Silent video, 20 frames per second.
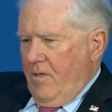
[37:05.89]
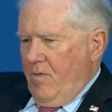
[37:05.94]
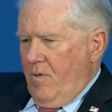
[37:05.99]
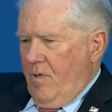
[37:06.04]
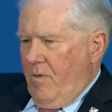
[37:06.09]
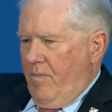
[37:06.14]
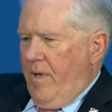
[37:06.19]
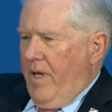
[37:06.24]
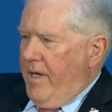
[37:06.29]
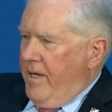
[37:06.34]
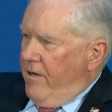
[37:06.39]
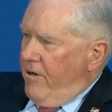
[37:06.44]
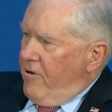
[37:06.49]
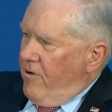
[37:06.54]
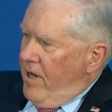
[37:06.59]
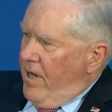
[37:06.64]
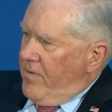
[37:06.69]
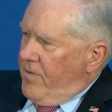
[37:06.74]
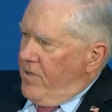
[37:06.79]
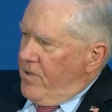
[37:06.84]
with a manned
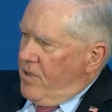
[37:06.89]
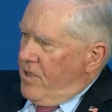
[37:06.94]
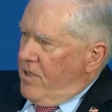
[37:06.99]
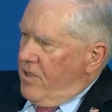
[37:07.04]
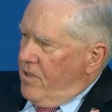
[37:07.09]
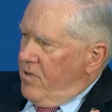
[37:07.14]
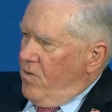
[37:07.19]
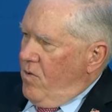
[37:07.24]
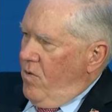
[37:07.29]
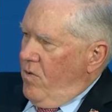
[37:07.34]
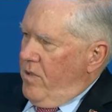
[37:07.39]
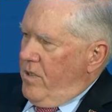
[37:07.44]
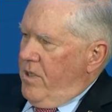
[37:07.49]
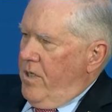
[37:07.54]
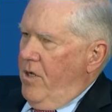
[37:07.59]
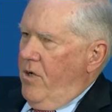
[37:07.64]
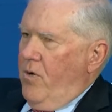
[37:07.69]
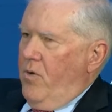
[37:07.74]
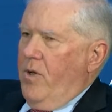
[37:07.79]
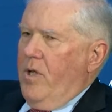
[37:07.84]
aircraft as the controlling
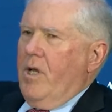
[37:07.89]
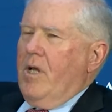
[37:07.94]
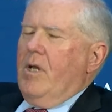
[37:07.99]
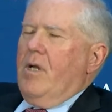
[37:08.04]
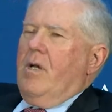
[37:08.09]
node.